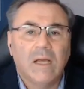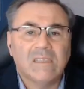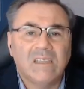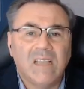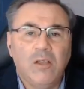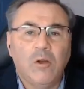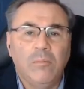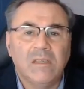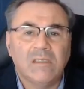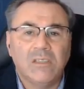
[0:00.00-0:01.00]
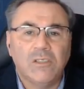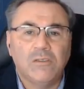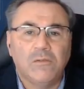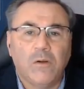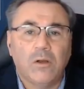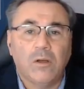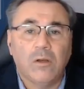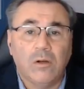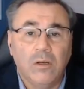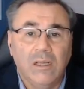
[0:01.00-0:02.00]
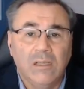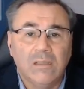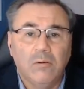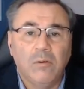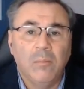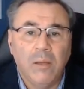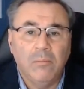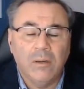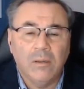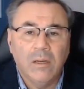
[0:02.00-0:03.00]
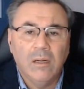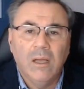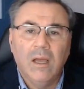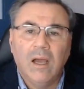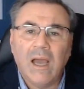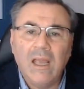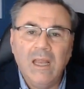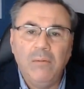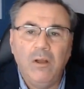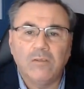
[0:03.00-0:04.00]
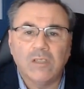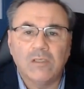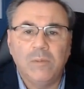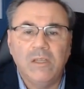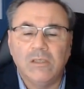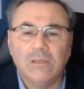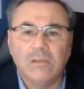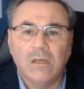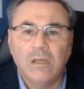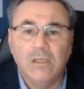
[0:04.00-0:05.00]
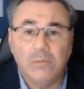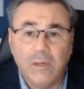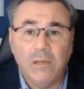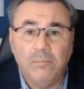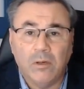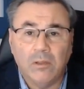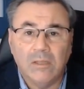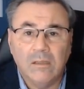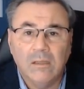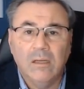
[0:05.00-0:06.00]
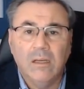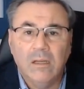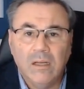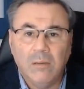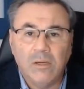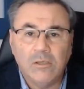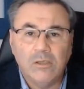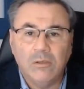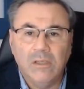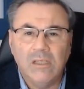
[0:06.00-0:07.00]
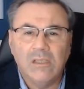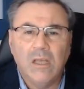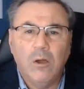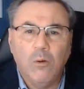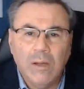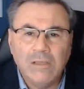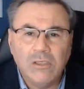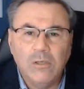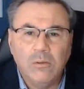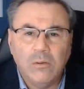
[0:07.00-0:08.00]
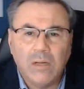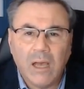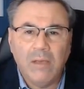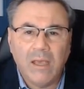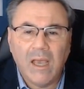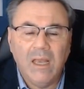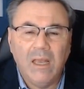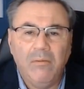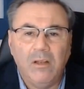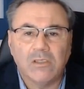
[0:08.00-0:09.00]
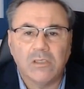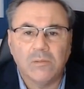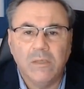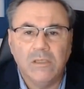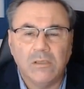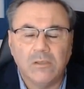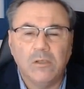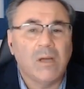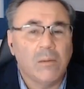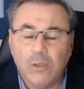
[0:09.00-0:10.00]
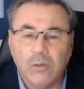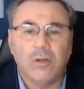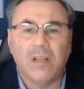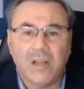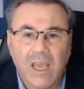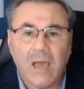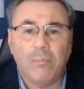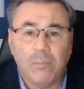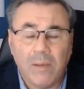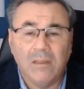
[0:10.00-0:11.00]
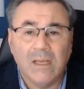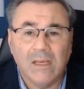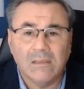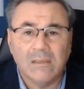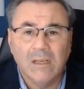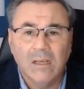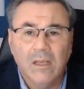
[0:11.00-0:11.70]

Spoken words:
As a take-home messages for colleagues, remember, high level of suspicion is very important. Number two is, once you have a high level of suspicion, you have to order the appropriate test.